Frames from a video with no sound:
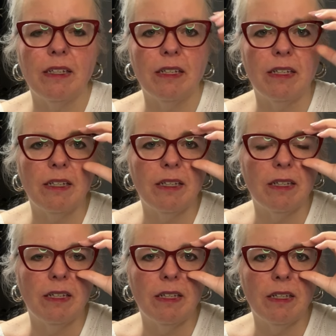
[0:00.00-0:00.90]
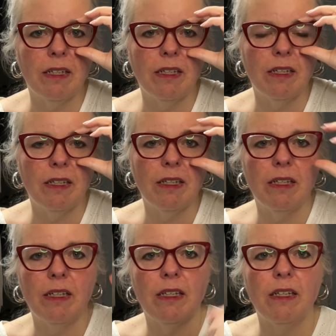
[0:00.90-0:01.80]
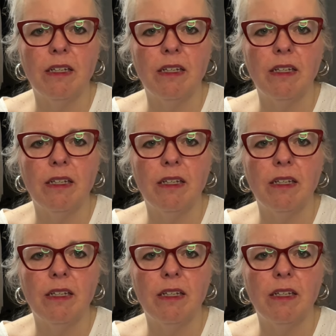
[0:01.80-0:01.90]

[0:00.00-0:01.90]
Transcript: Nobody speaks.